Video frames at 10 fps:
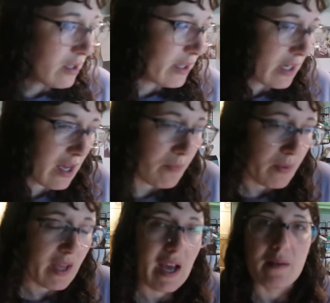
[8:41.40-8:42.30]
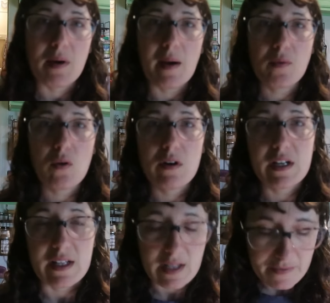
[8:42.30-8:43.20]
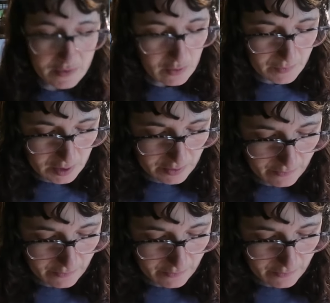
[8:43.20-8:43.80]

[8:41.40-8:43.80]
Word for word: cleanup. We had popcorn and leftovers